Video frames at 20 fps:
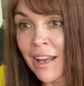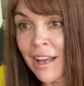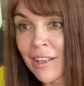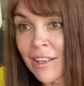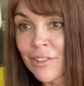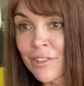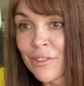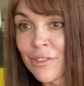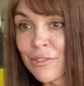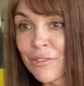I
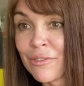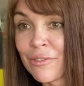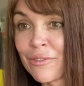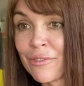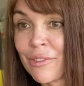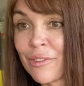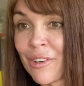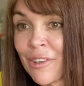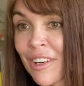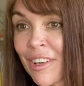had to
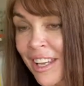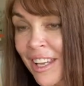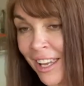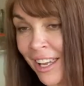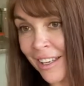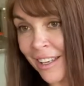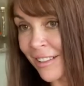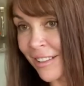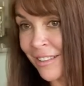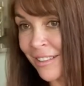
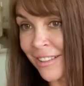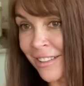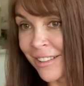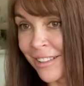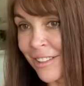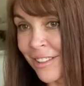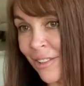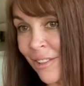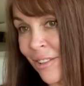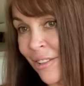forget
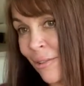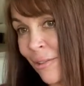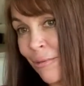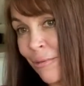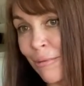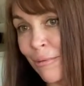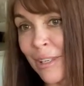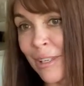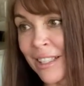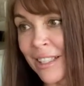sort
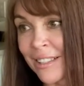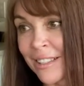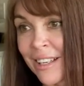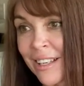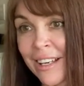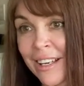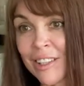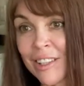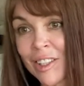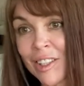of
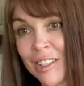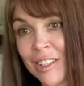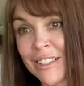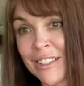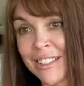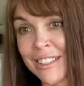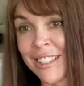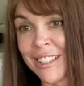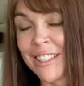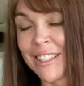what I
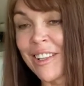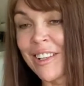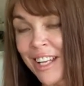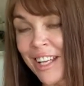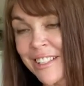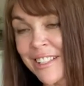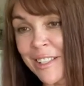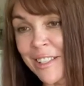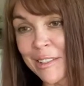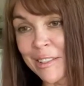learned in
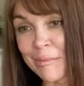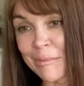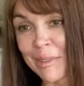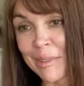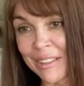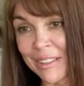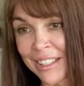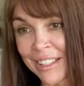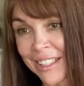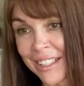classical
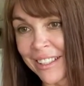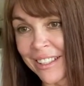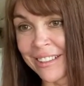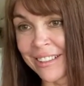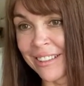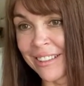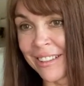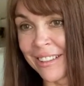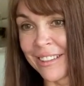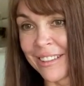
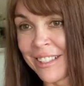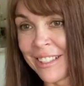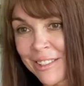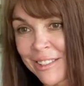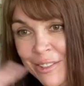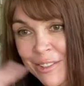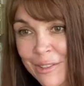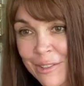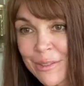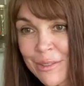ballet
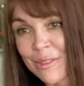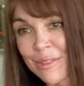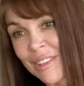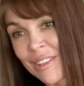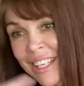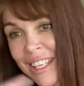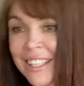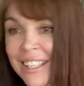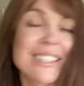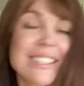and do
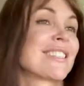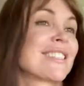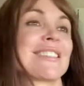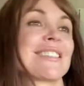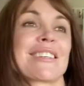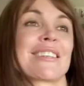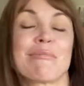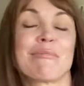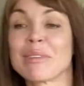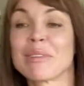
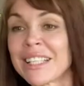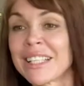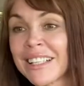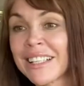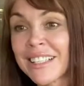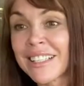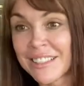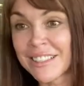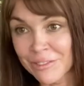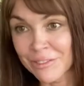things
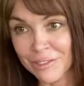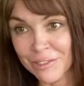completely